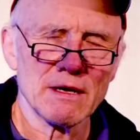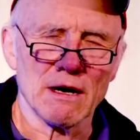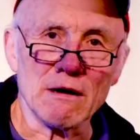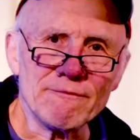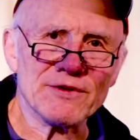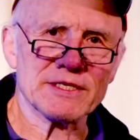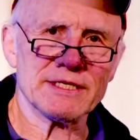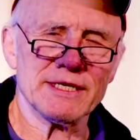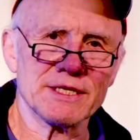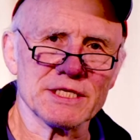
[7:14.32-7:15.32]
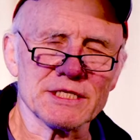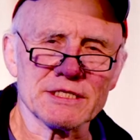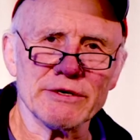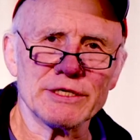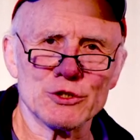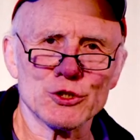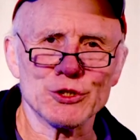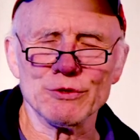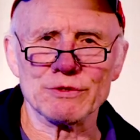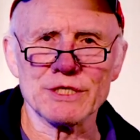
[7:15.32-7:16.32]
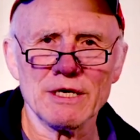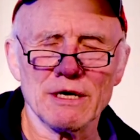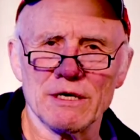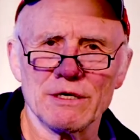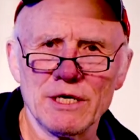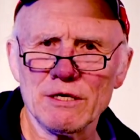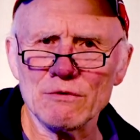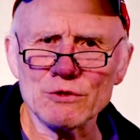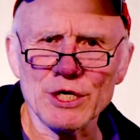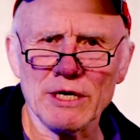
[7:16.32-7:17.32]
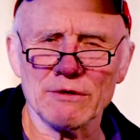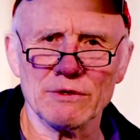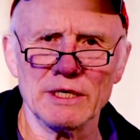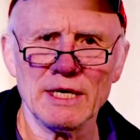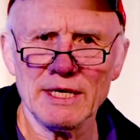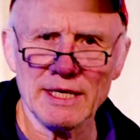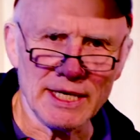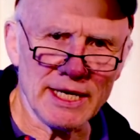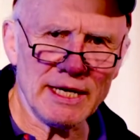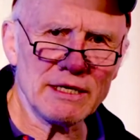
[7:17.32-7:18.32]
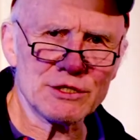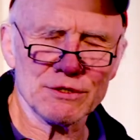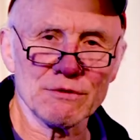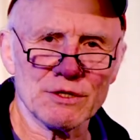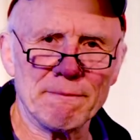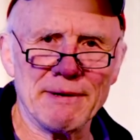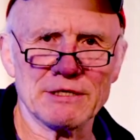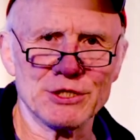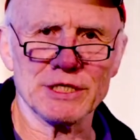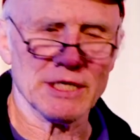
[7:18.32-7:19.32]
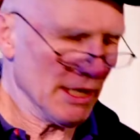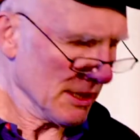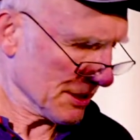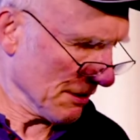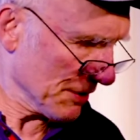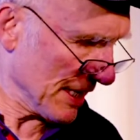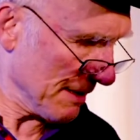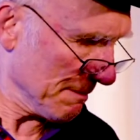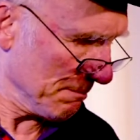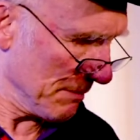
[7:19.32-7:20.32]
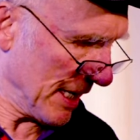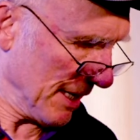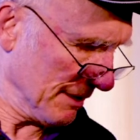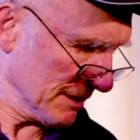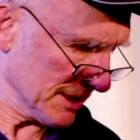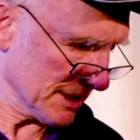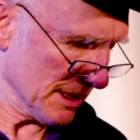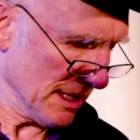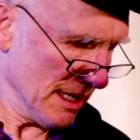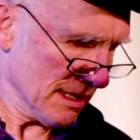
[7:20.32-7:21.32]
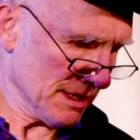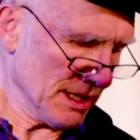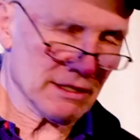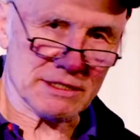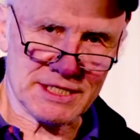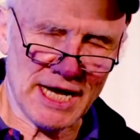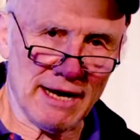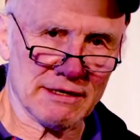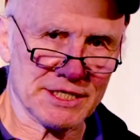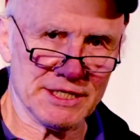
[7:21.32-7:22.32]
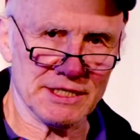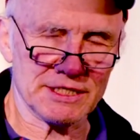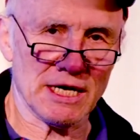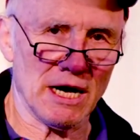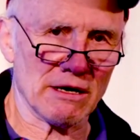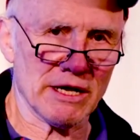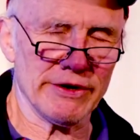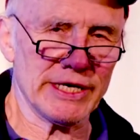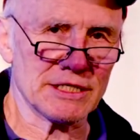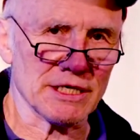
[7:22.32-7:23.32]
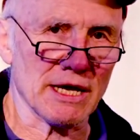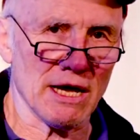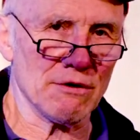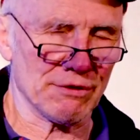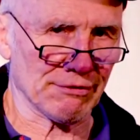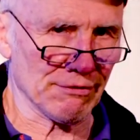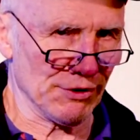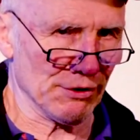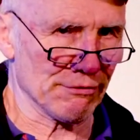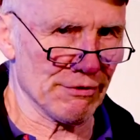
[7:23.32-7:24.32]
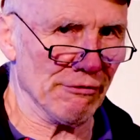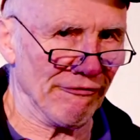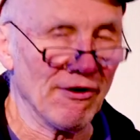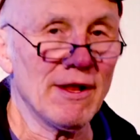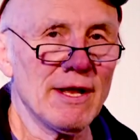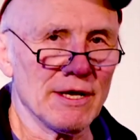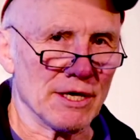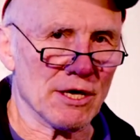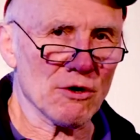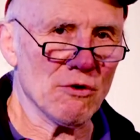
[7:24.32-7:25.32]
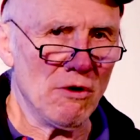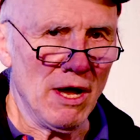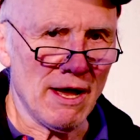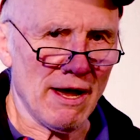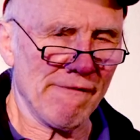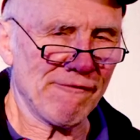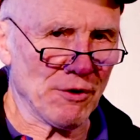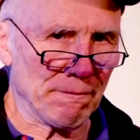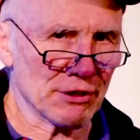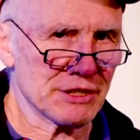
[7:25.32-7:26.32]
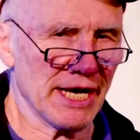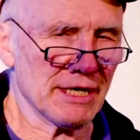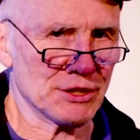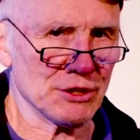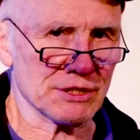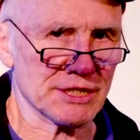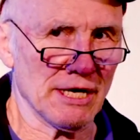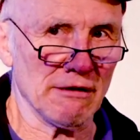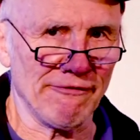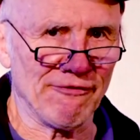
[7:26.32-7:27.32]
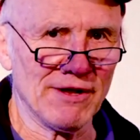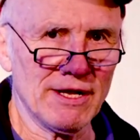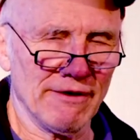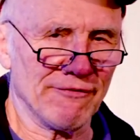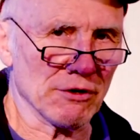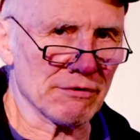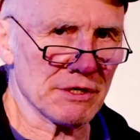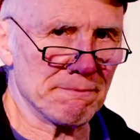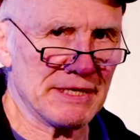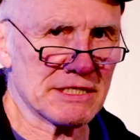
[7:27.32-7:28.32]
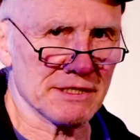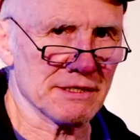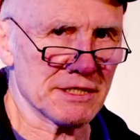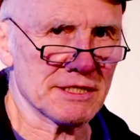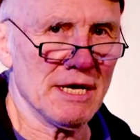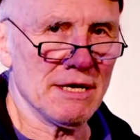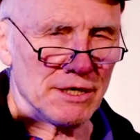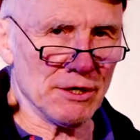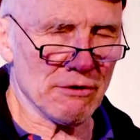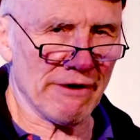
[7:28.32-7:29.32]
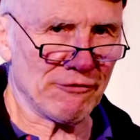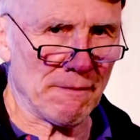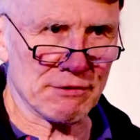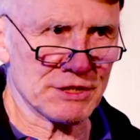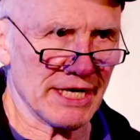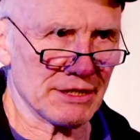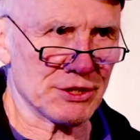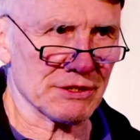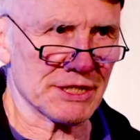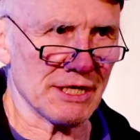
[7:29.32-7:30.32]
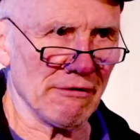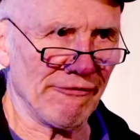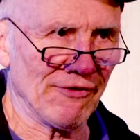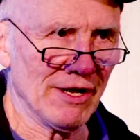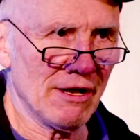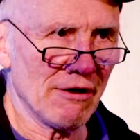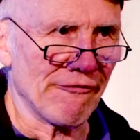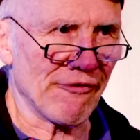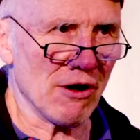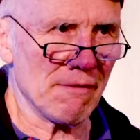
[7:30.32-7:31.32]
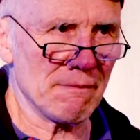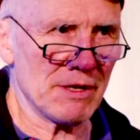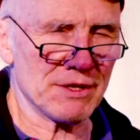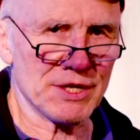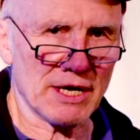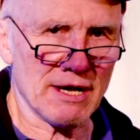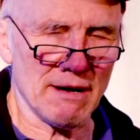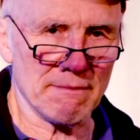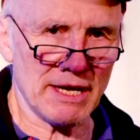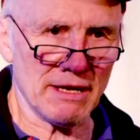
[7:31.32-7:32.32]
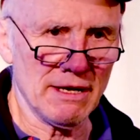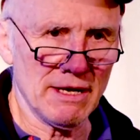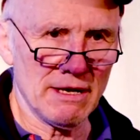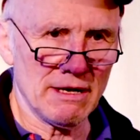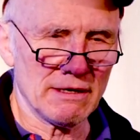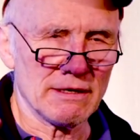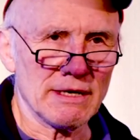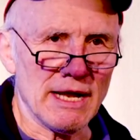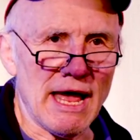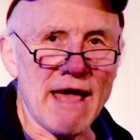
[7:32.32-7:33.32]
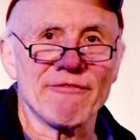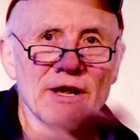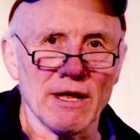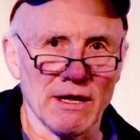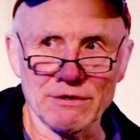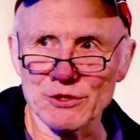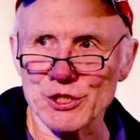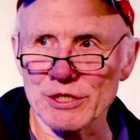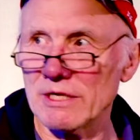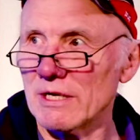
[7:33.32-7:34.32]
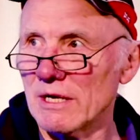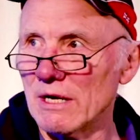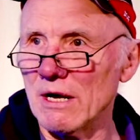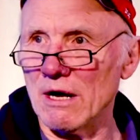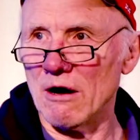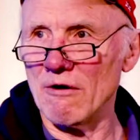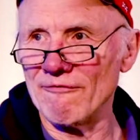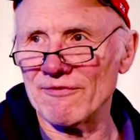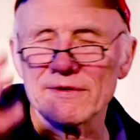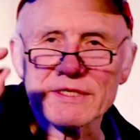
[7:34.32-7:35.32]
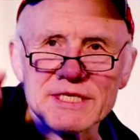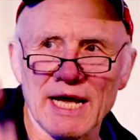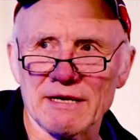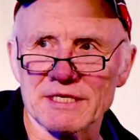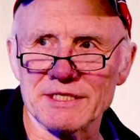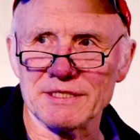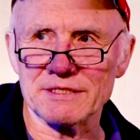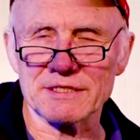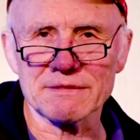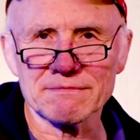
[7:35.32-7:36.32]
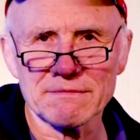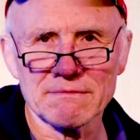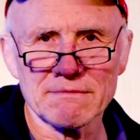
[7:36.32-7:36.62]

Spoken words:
Obviously, this is going to shoot a huge hole into the budget. So that means that taxes are going to go through the roof. You have to protect yourself. If you're a business, you have to protect yourself from the coming avalanche of taxes.